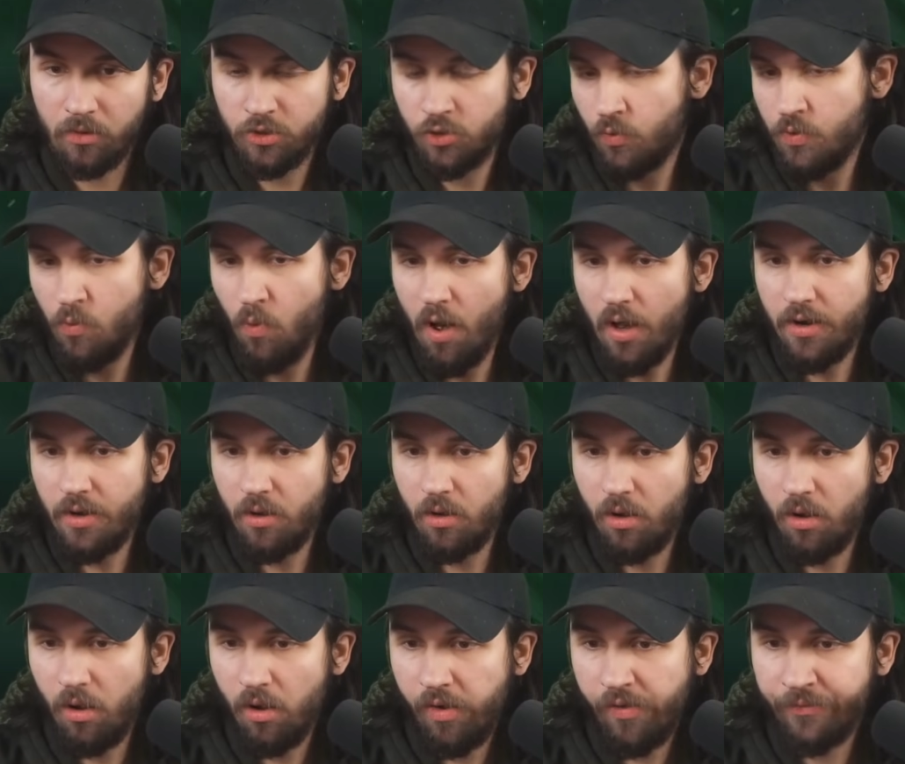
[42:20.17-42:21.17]
So we won.
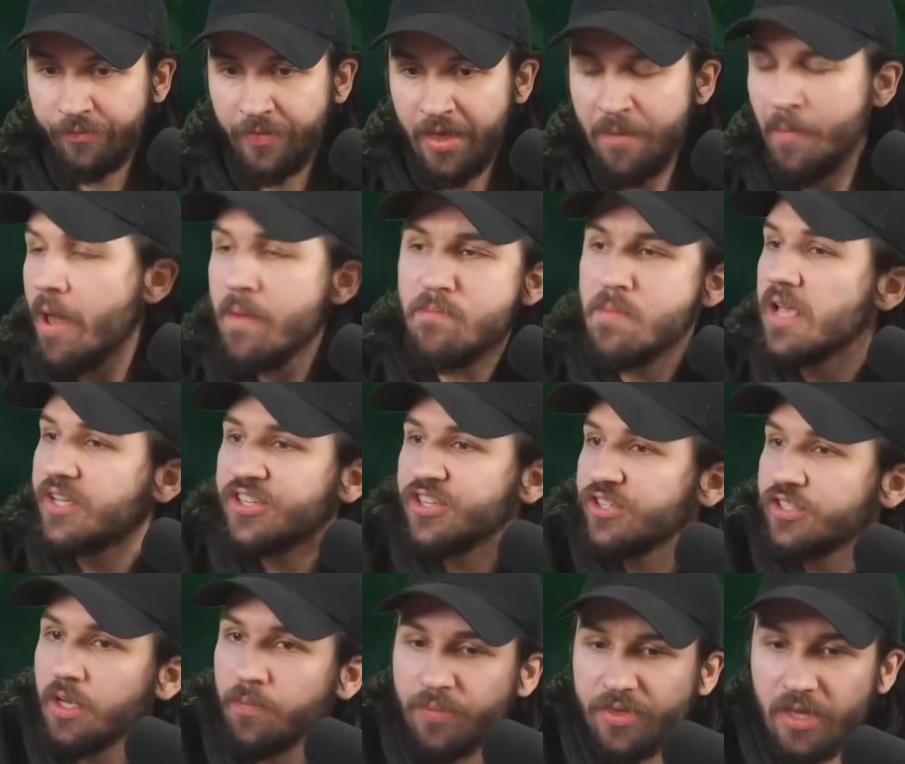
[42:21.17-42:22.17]
Am I
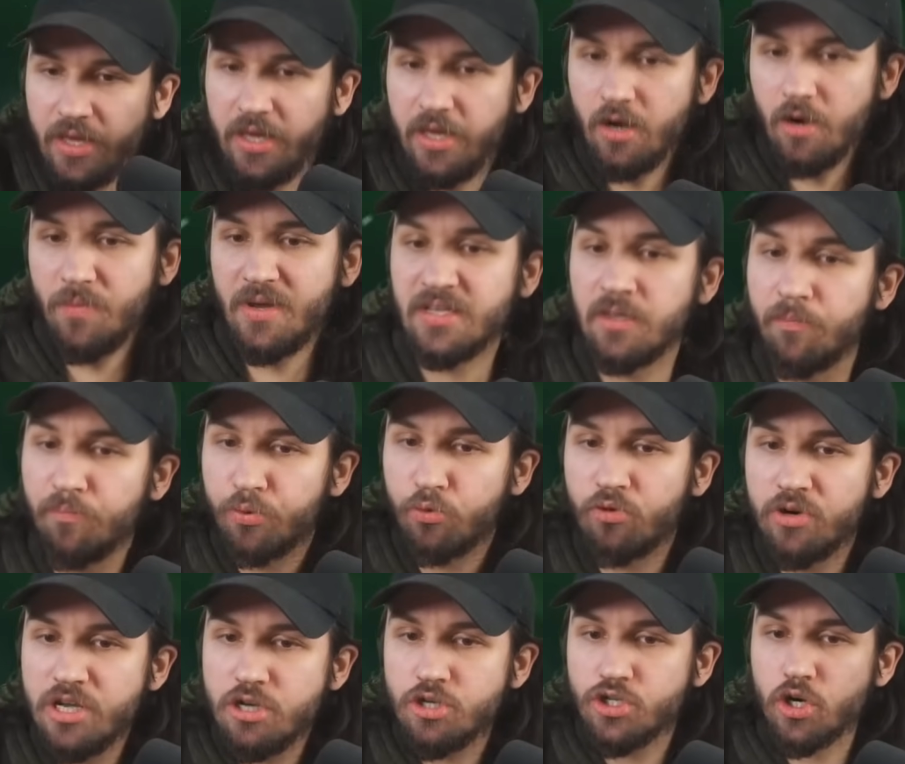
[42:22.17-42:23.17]
missing something here? Because I'm
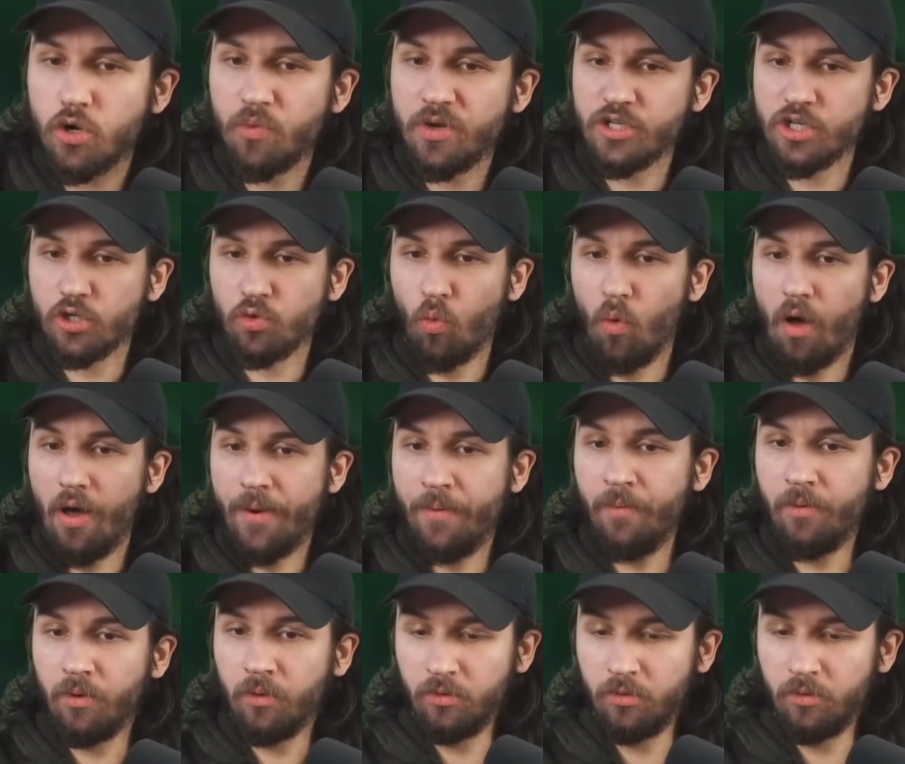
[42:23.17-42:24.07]
pretty sure we just won.